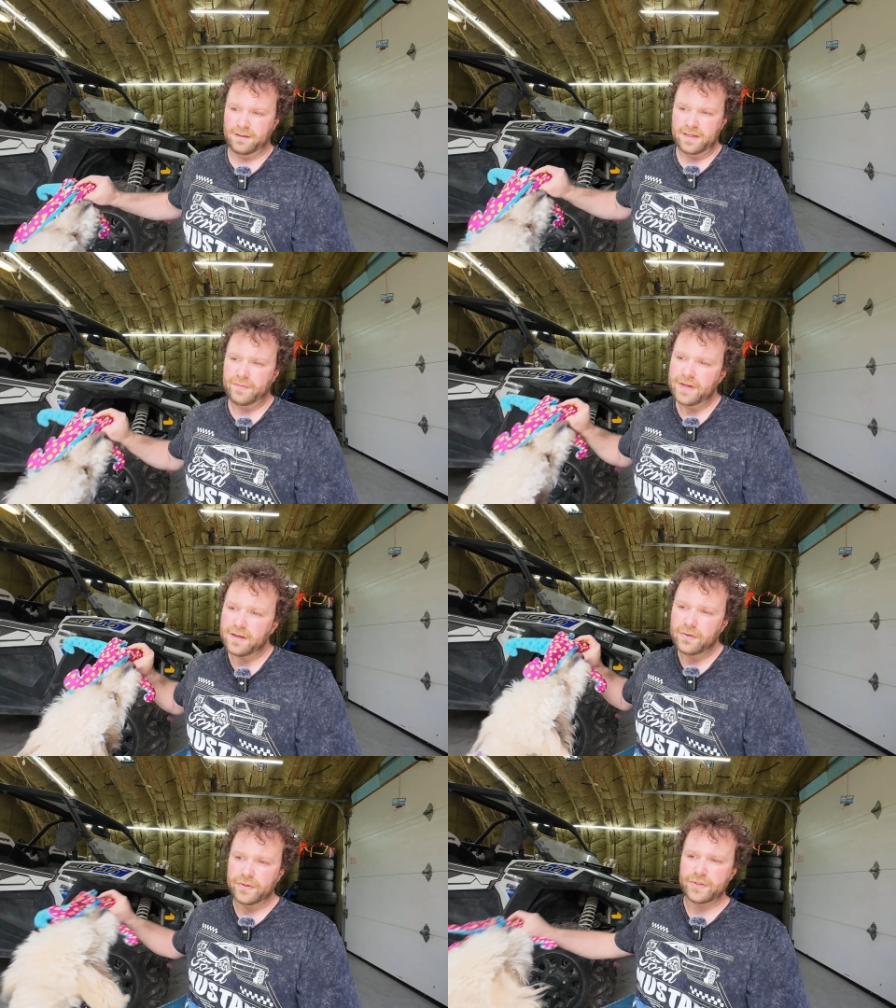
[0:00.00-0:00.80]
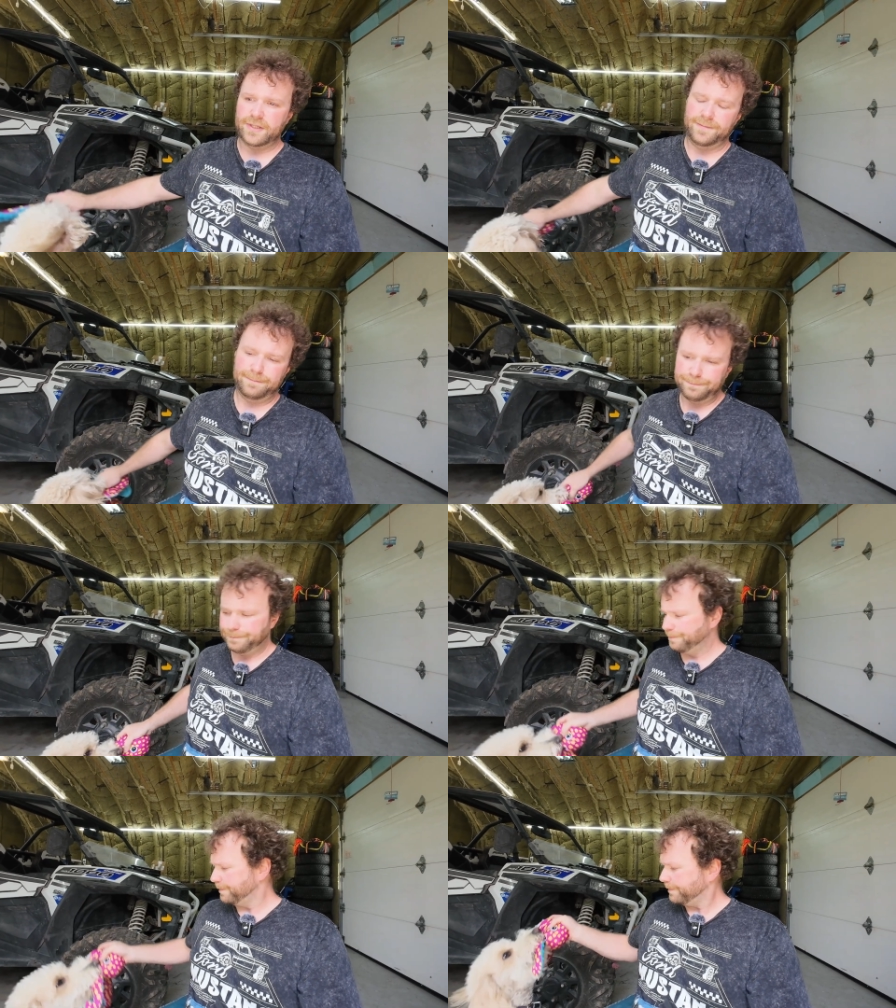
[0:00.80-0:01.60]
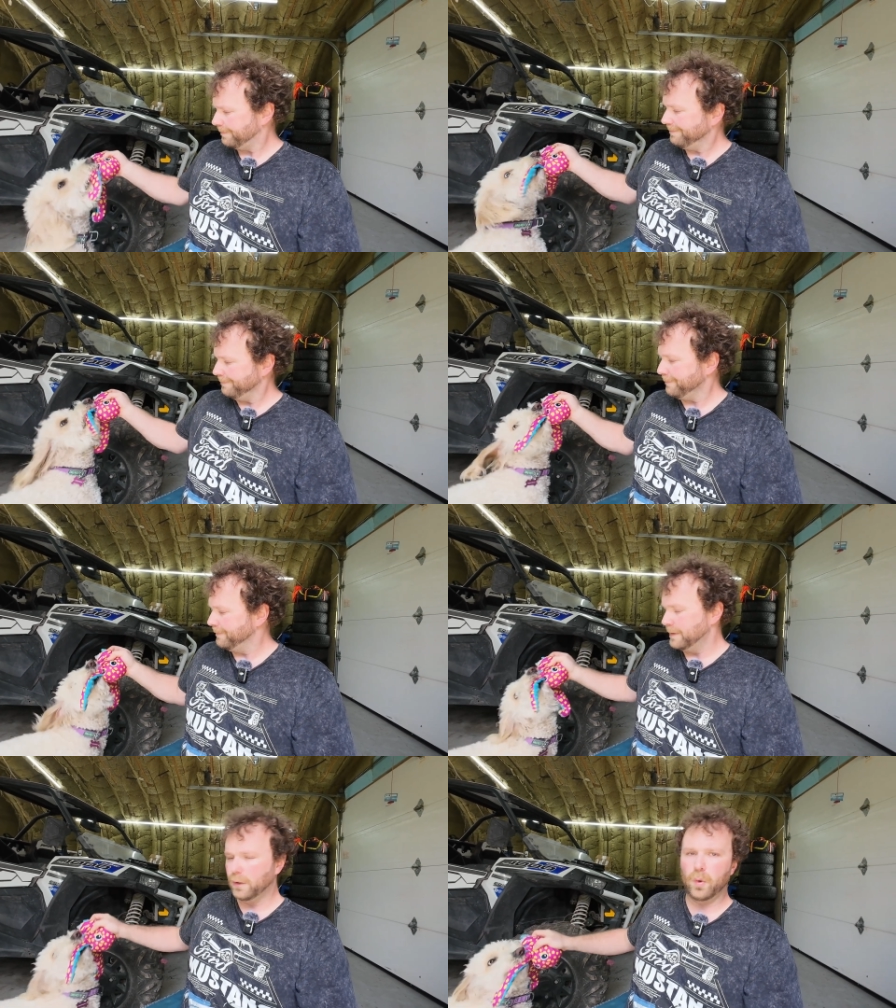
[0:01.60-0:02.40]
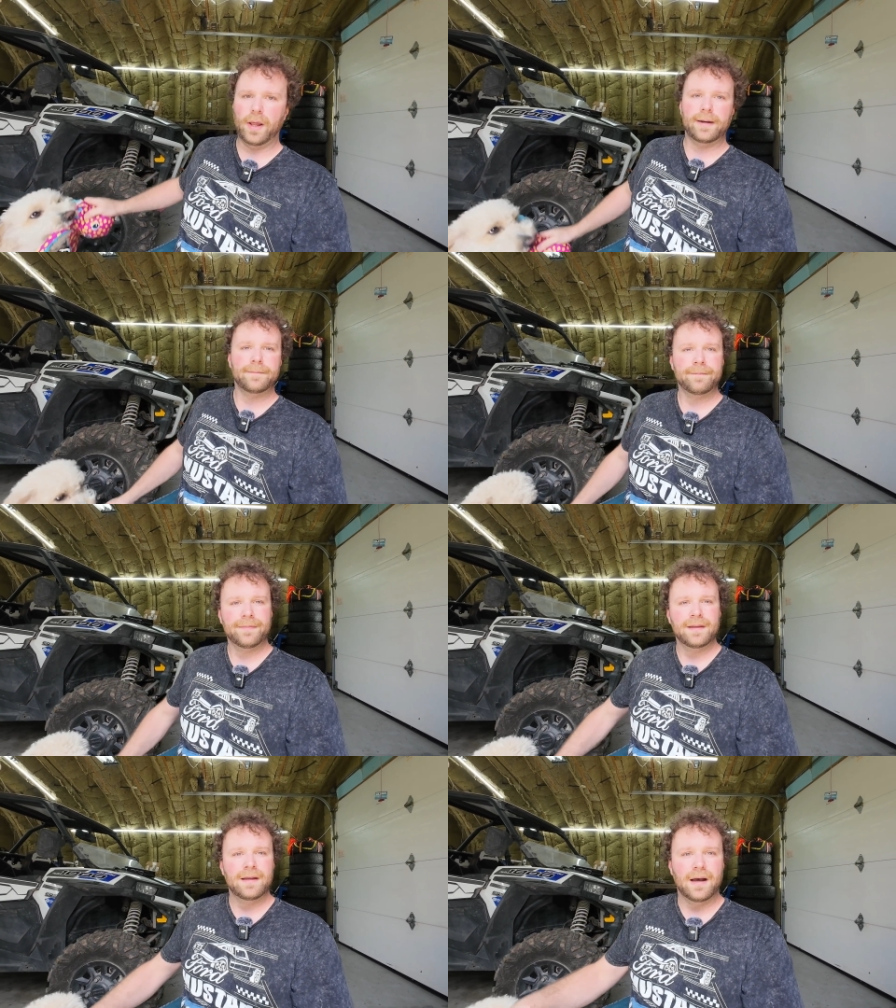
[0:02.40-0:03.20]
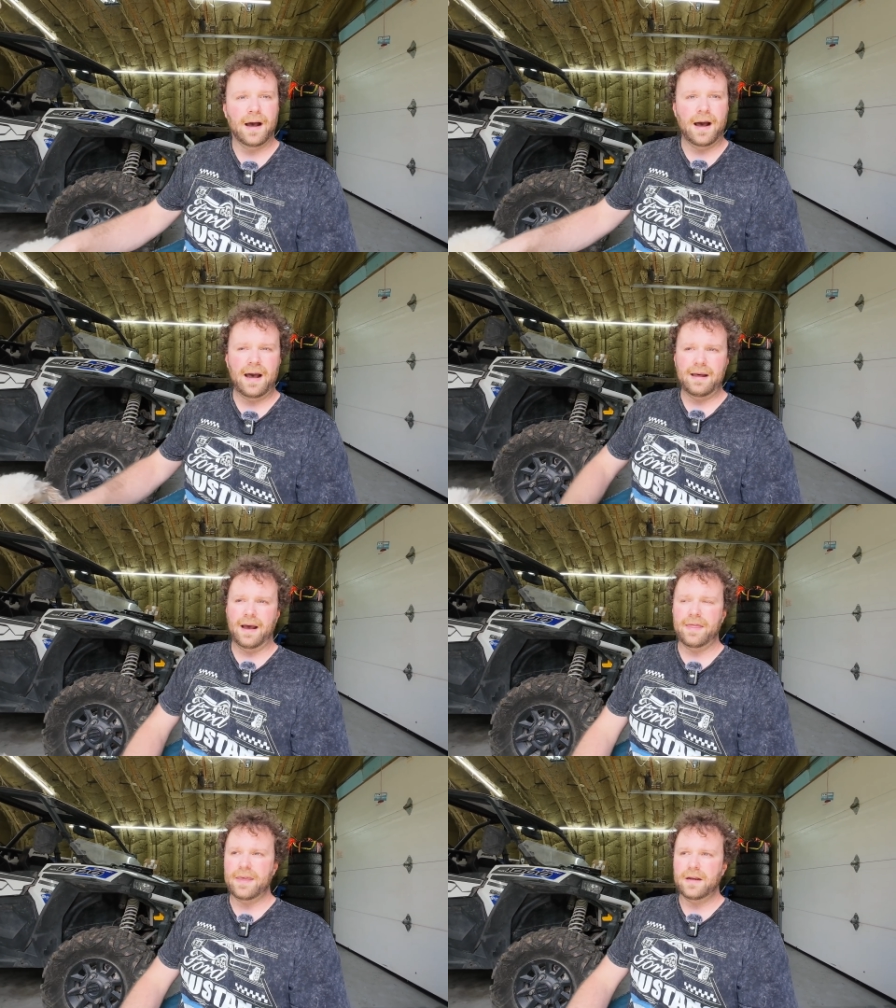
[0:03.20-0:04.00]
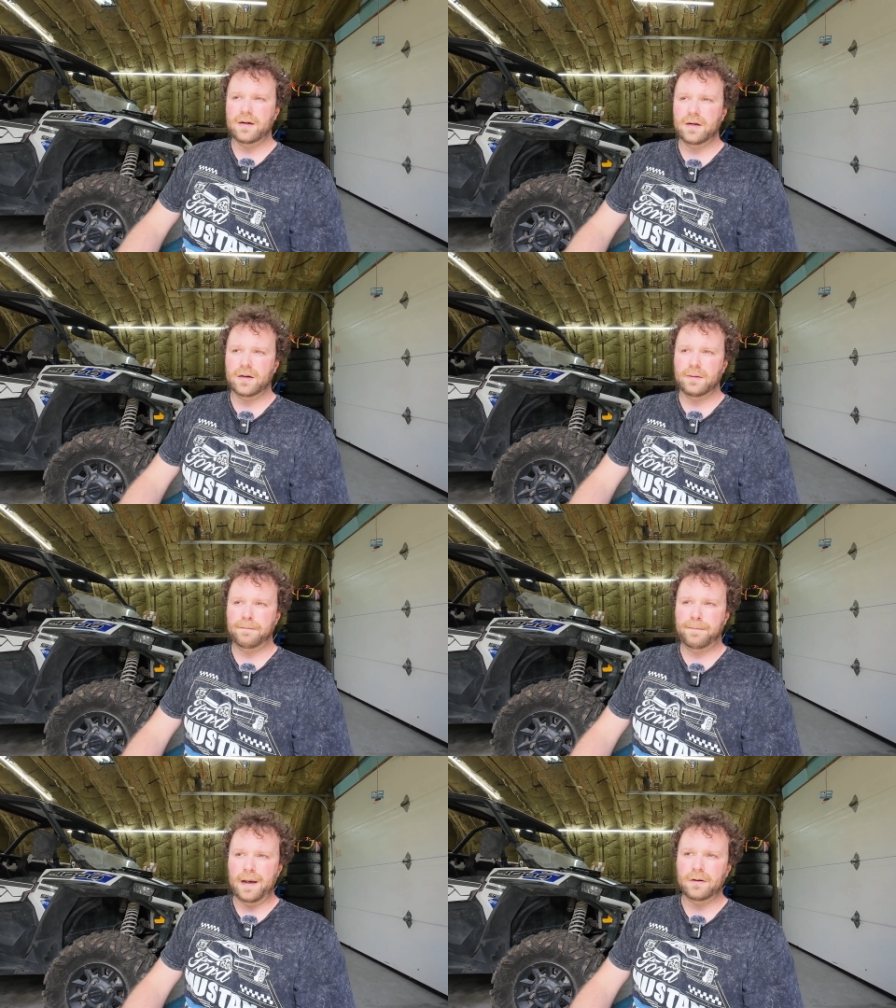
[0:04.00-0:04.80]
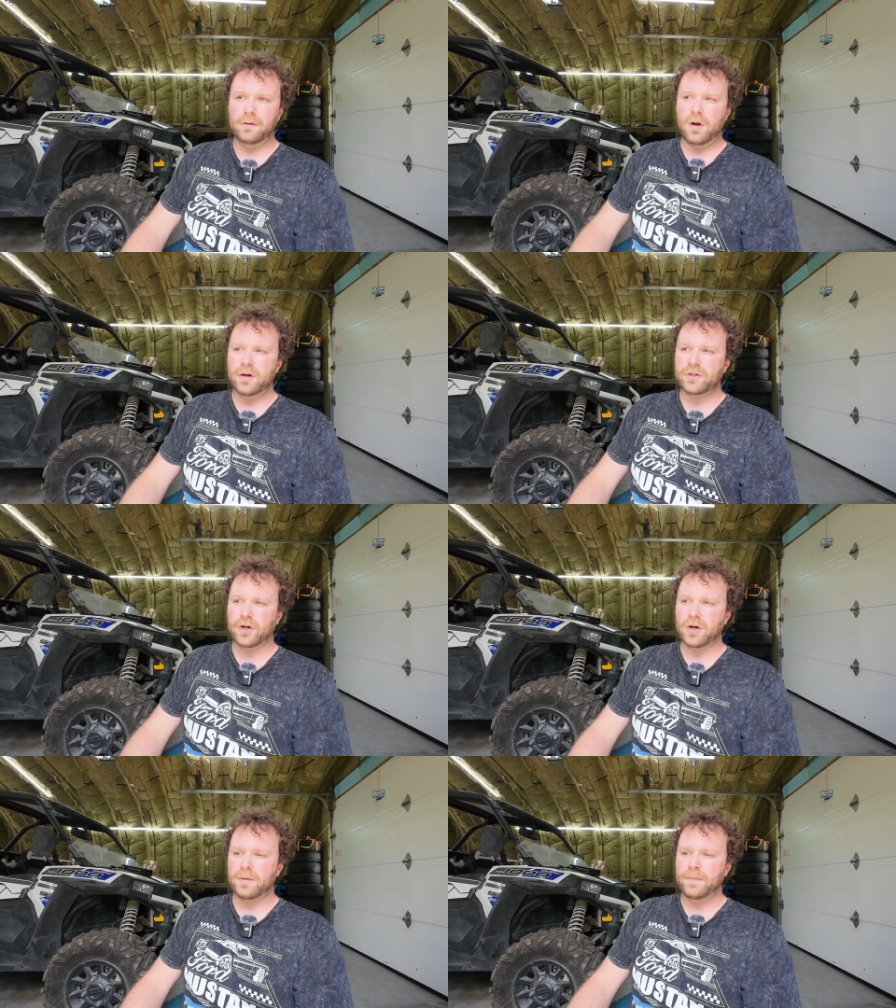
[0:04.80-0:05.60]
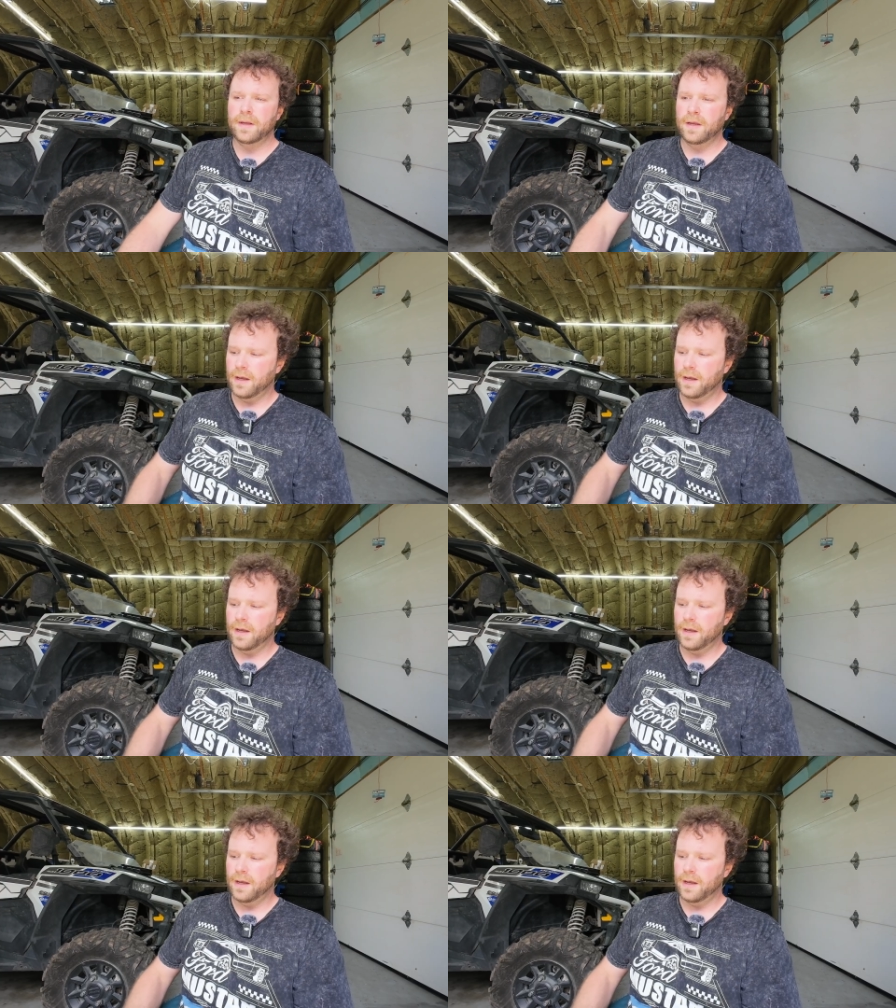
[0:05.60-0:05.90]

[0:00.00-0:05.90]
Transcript: these vehicles, Lola, uh, I think are better long term.